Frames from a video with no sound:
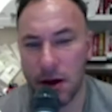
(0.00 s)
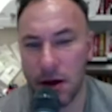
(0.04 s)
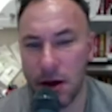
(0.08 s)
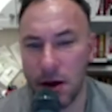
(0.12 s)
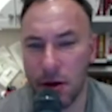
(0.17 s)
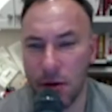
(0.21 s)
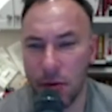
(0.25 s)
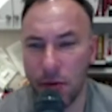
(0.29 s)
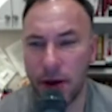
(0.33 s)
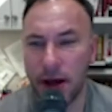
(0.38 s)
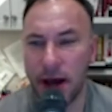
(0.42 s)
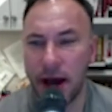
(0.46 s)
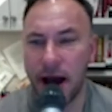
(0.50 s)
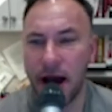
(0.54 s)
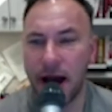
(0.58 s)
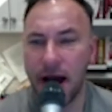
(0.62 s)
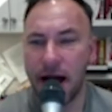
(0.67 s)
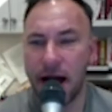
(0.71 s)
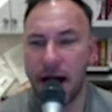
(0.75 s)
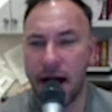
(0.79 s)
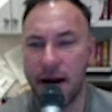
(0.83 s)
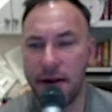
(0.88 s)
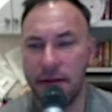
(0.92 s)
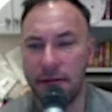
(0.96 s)
We
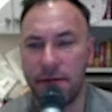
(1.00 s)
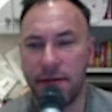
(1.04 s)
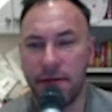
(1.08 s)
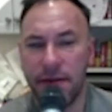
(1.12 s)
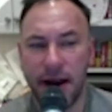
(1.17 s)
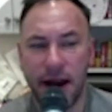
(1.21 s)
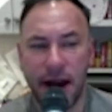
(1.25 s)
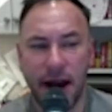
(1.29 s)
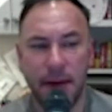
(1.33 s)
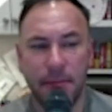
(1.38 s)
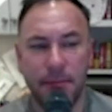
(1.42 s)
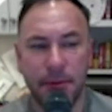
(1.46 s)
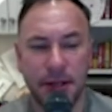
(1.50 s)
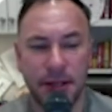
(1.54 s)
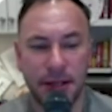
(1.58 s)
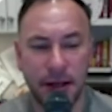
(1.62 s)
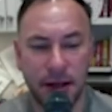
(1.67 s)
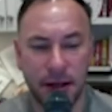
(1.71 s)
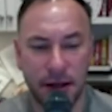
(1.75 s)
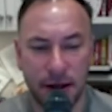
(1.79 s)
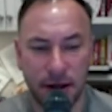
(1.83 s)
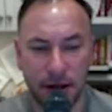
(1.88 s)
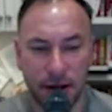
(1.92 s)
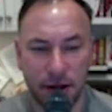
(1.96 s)
have
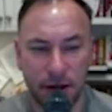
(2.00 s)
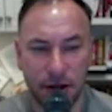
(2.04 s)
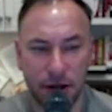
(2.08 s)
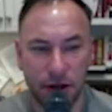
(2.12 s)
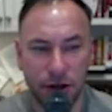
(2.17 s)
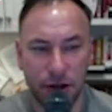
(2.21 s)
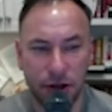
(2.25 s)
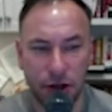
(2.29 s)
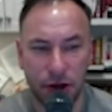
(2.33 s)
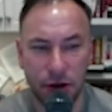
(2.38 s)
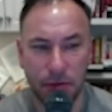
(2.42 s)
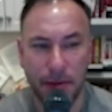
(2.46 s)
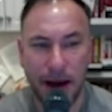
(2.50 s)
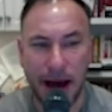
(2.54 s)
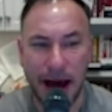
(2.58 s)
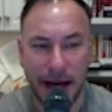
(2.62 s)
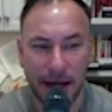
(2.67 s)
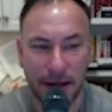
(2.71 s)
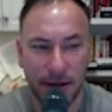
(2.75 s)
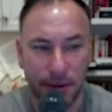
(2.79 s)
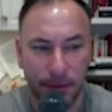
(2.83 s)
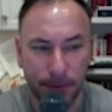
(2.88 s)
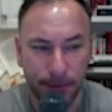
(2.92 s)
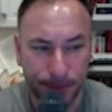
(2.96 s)
ampicillin
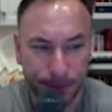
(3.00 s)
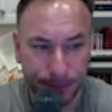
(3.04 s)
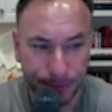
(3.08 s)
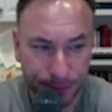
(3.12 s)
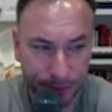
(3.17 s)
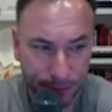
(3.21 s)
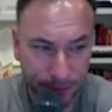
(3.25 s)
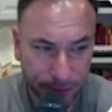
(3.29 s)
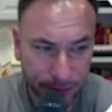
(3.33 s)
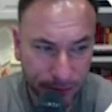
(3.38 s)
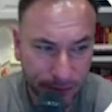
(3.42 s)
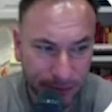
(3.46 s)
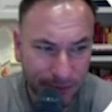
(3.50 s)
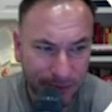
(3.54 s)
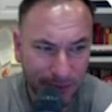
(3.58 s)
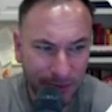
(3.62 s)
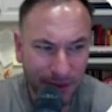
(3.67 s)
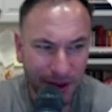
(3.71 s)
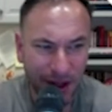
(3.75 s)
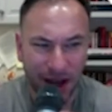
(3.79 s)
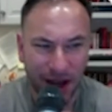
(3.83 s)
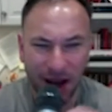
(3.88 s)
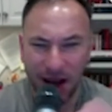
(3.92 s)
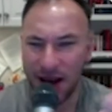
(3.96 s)
sulbactam,
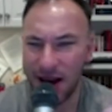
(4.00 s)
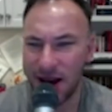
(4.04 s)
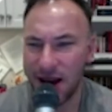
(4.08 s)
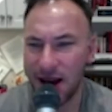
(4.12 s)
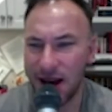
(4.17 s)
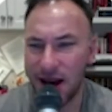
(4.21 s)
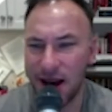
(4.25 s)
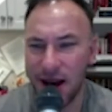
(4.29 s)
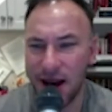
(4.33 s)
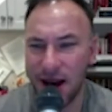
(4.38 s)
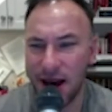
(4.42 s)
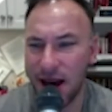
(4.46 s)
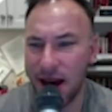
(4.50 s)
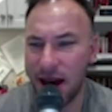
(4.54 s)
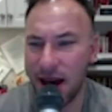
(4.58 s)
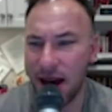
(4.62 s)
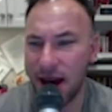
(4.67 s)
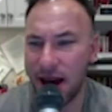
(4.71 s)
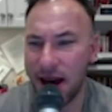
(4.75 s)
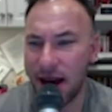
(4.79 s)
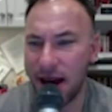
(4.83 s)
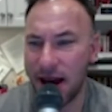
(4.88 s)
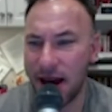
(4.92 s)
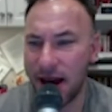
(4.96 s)

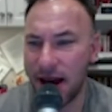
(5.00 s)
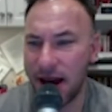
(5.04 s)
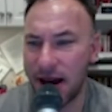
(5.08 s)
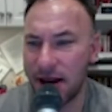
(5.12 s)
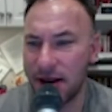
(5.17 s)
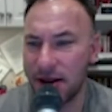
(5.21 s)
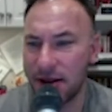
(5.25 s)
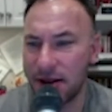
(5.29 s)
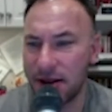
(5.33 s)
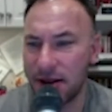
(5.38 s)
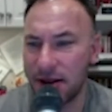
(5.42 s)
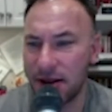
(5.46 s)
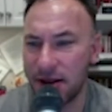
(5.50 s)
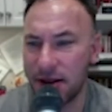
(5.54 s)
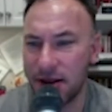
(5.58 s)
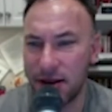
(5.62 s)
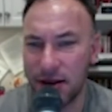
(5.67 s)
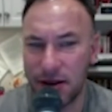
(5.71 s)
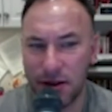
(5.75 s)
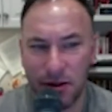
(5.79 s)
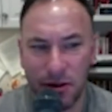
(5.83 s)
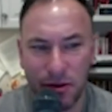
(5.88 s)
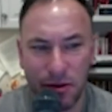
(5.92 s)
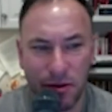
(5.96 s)
and
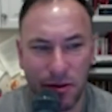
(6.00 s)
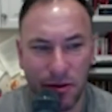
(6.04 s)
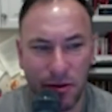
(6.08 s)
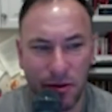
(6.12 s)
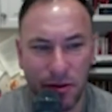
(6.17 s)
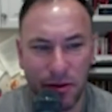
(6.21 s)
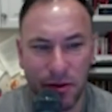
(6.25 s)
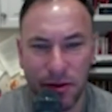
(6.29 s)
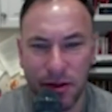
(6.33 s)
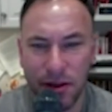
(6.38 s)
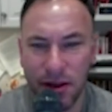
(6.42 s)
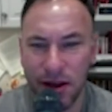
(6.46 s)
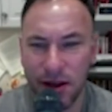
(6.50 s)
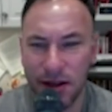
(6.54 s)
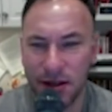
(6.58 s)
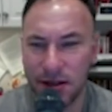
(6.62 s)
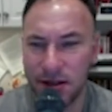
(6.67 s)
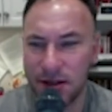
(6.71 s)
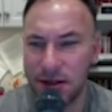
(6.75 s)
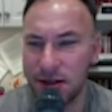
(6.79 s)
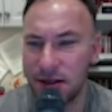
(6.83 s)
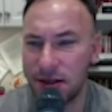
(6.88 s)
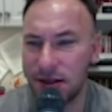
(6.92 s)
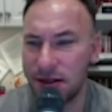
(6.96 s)

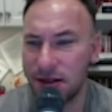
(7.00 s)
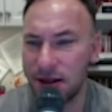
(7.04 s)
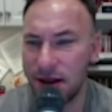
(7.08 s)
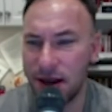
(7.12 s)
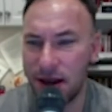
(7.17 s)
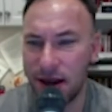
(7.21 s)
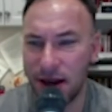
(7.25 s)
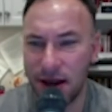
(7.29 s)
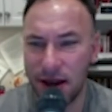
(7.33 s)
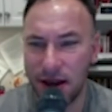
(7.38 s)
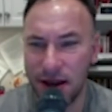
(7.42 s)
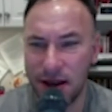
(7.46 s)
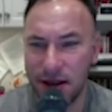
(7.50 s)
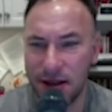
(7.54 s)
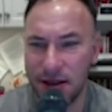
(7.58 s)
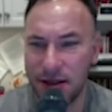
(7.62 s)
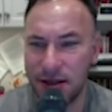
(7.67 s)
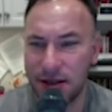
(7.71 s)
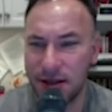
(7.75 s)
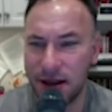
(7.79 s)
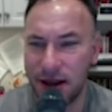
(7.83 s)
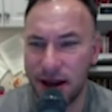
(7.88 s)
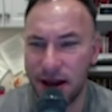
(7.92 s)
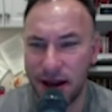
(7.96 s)
this
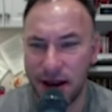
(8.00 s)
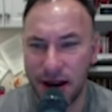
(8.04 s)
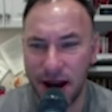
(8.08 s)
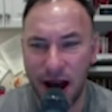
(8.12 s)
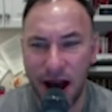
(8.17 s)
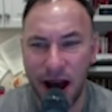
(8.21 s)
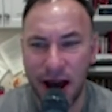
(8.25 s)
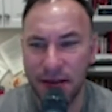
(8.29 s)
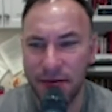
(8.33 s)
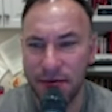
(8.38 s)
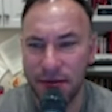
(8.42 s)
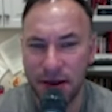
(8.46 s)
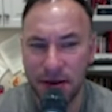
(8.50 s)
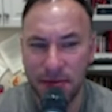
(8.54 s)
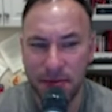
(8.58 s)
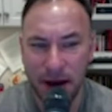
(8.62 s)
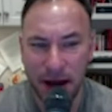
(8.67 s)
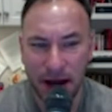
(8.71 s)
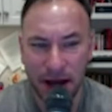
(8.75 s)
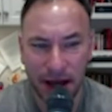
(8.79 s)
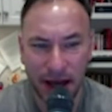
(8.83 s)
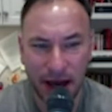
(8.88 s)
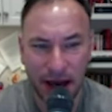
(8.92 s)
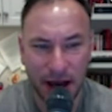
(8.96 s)
is an IV
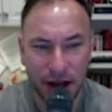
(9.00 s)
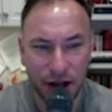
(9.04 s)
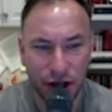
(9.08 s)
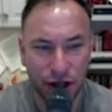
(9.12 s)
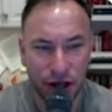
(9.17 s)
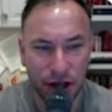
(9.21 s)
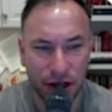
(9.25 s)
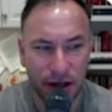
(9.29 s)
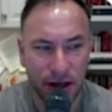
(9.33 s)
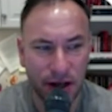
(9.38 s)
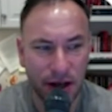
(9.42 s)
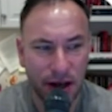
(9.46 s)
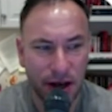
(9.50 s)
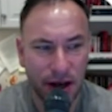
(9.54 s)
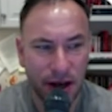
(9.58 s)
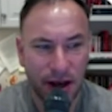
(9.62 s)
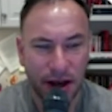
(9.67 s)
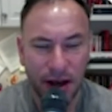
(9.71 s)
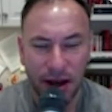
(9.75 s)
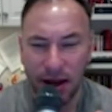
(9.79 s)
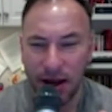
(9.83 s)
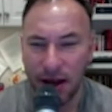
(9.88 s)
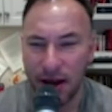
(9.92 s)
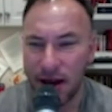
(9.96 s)
medication.
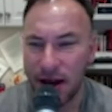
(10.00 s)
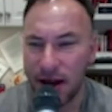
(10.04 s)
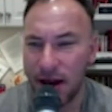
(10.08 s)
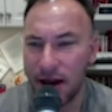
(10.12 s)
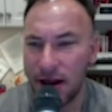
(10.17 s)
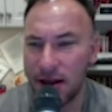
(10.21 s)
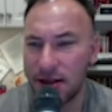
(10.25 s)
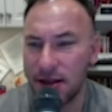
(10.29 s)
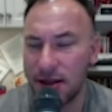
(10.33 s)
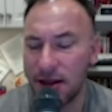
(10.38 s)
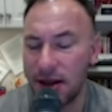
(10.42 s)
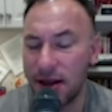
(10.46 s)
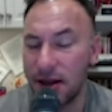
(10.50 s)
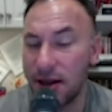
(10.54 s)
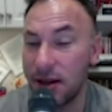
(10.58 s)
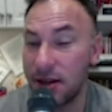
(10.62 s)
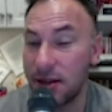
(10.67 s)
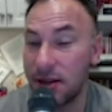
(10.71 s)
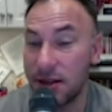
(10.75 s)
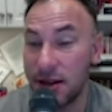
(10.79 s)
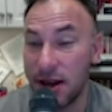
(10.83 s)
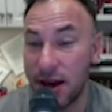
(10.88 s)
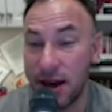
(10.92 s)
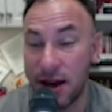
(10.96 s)
It
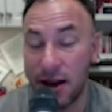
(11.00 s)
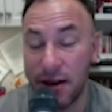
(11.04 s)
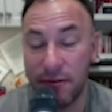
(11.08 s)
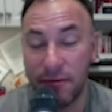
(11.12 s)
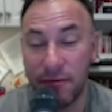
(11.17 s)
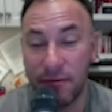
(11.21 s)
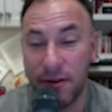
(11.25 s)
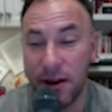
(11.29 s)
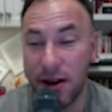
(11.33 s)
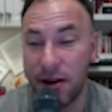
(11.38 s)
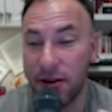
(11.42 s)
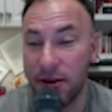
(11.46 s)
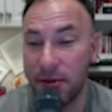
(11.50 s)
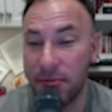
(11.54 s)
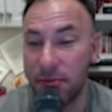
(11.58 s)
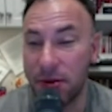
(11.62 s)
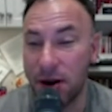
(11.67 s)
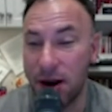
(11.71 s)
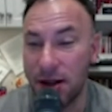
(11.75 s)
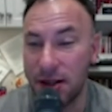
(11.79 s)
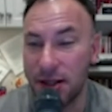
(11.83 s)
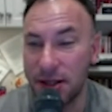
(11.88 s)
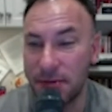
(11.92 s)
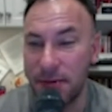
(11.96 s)
is a very
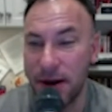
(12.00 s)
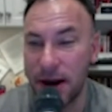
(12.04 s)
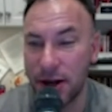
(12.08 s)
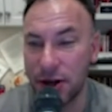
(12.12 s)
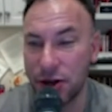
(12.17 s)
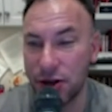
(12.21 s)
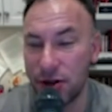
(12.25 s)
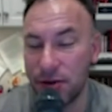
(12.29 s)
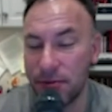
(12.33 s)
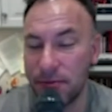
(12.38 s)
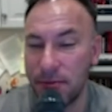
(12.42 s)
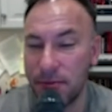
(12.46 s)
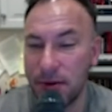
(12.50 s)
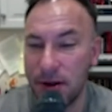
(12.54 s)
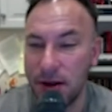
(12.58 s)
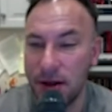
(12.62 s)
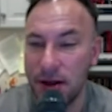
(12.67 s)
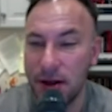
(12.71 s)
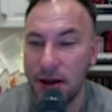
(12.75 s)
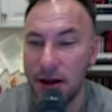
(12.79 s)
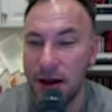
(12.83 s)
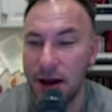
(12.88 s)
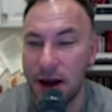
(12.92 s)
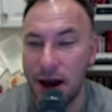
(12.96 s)
broad spectrum
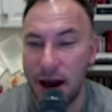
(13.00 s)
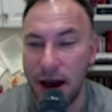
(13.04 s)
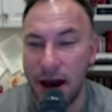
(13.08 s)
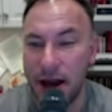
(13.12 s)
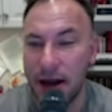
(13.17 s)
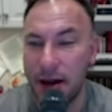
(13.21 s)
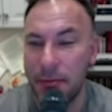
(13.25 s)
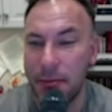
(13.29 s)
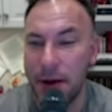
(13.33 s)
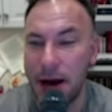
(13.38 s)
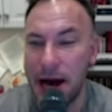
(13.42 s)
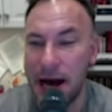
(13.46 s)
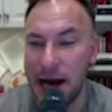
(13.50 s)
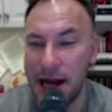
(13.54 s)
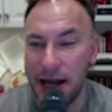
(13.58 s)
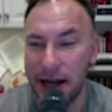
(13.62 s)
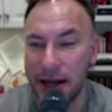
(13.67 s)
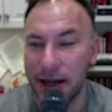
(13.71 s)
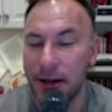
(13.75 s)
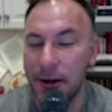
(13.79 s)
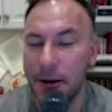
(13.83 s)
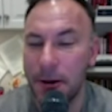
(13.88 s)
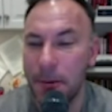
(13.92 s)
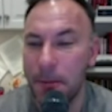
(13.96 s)

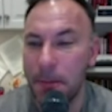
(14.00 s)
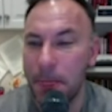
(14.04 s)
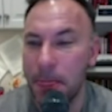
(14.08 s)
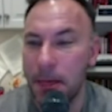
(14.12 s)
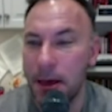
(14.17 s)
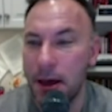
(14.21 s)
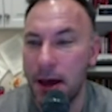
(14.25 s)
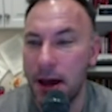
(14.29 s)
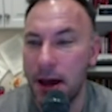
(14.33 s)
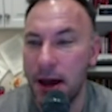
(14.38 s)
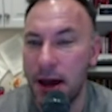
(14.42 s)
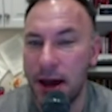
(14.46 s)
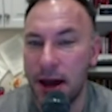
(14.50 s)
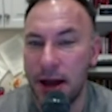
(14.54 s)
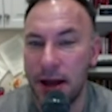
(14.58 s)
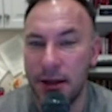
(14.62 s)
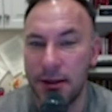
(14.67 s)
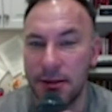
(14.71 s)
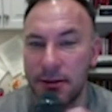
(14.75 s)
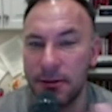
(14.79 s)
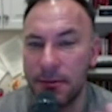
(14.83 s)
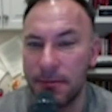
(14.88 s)
antibiotic, and